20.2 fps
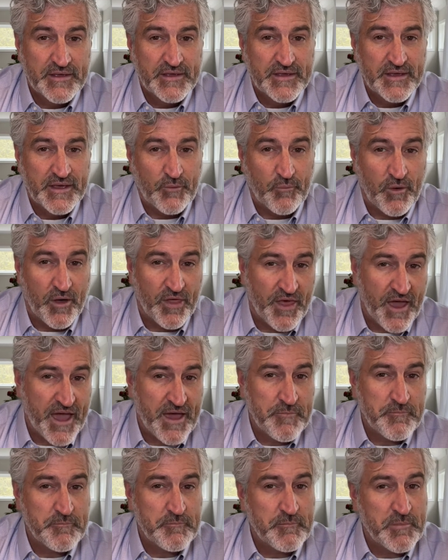And while
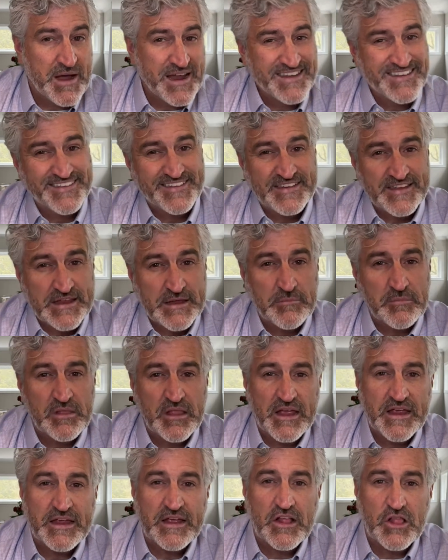that might seem
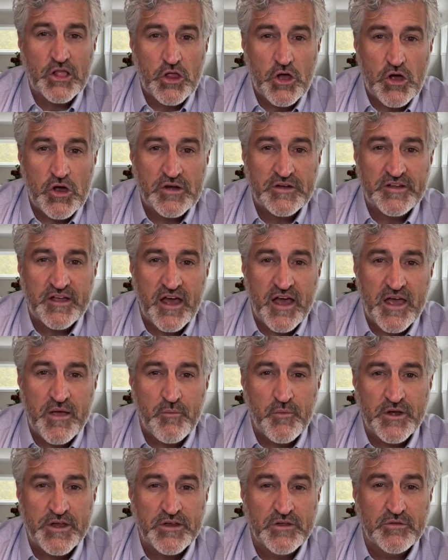like a long time
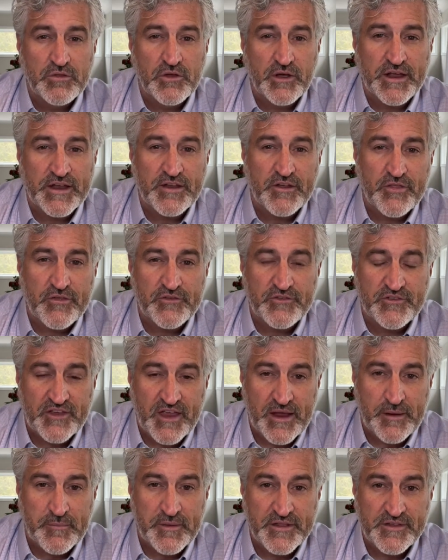when you look at other
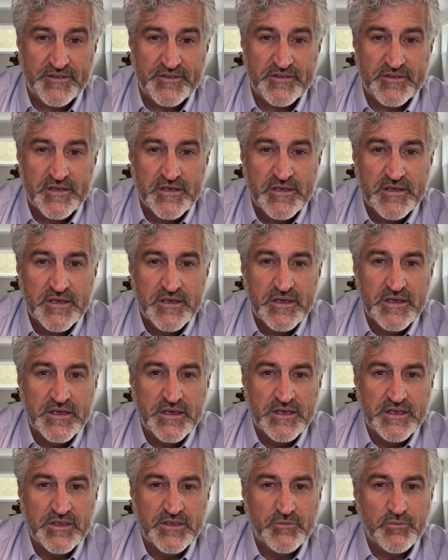segments,
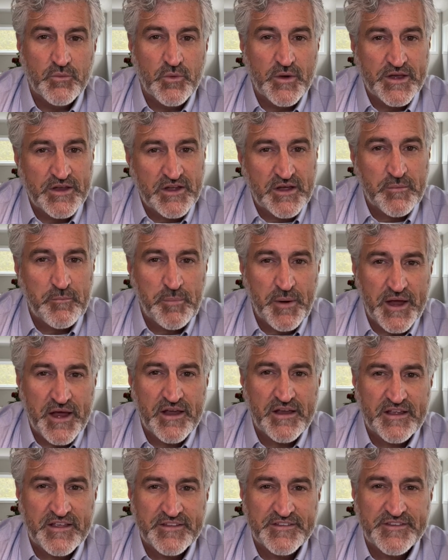when you
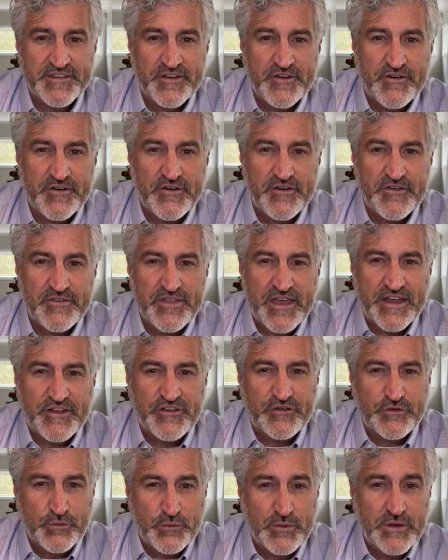consider
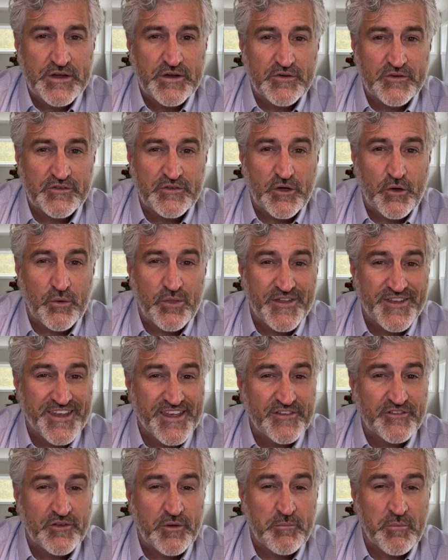that 2 years ago the
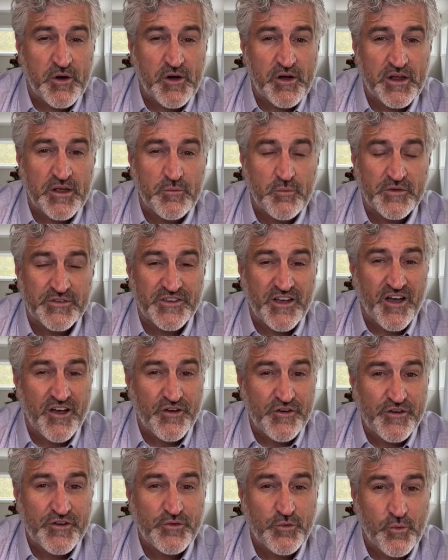days on market was
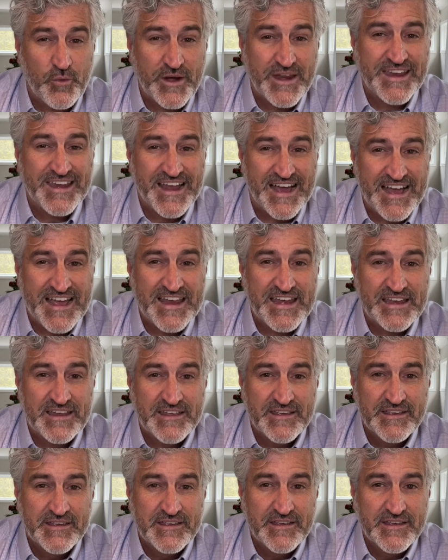129,
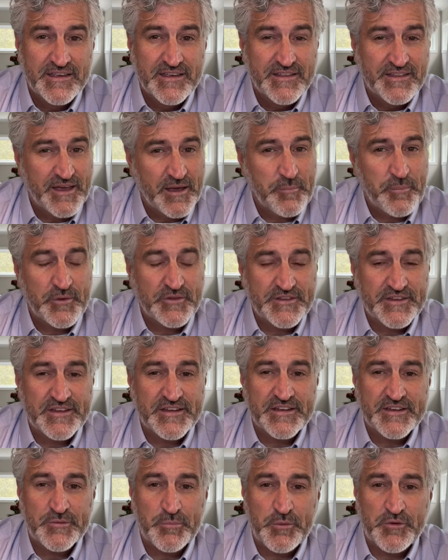that puts it
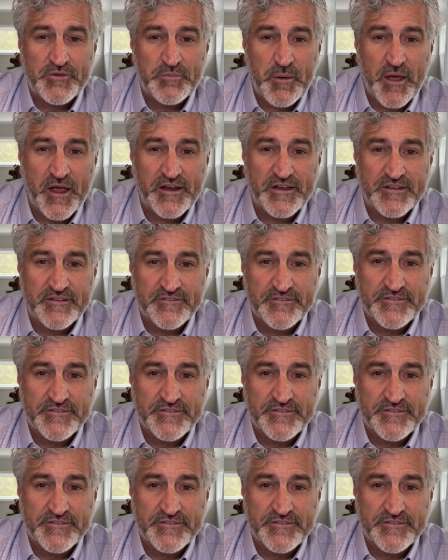into perspective.